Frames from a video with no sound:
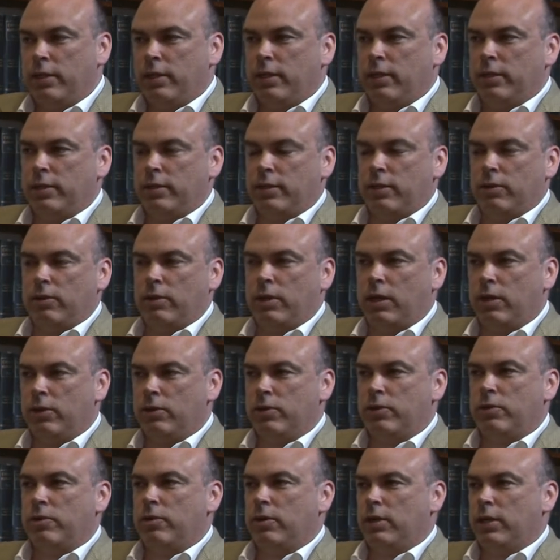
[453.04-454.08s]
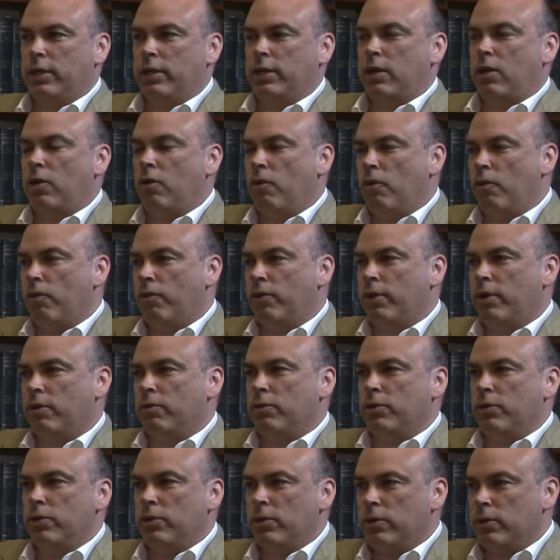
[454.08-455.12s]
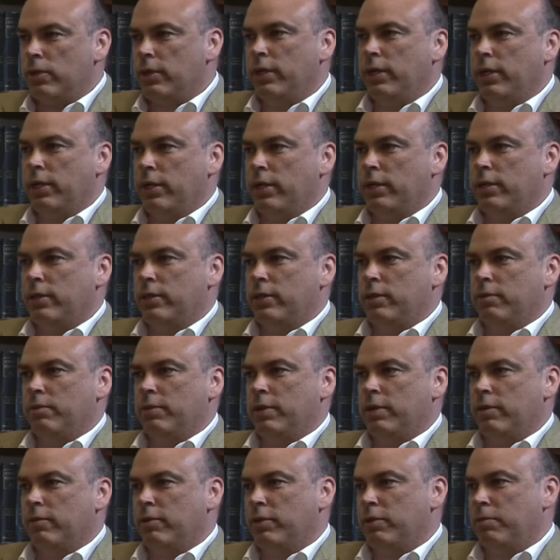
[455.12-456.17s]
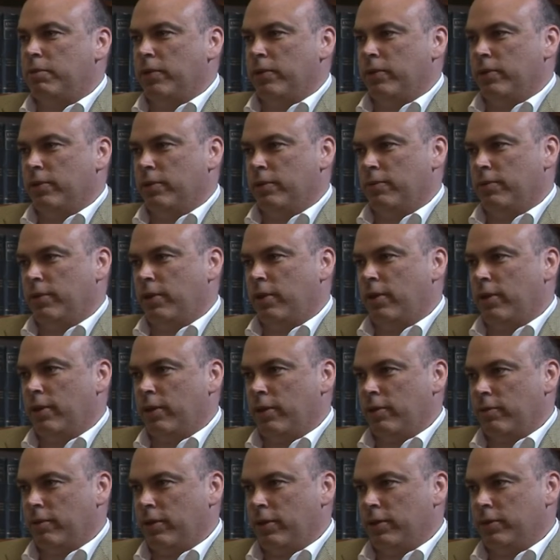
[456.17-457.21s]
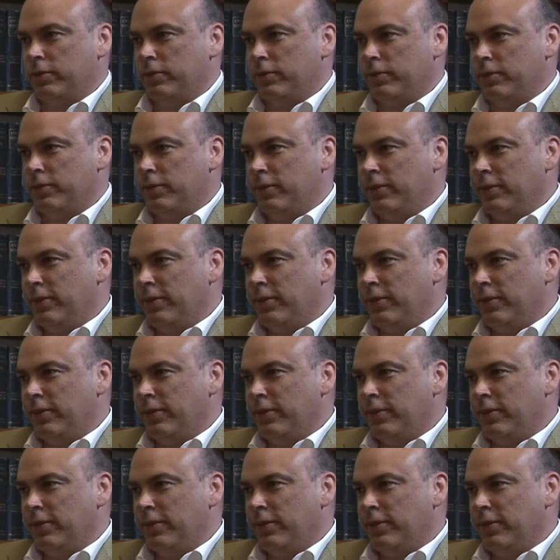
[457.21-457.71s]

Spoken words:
And so culturally, the whole thing was not geared to being responsive and high growth.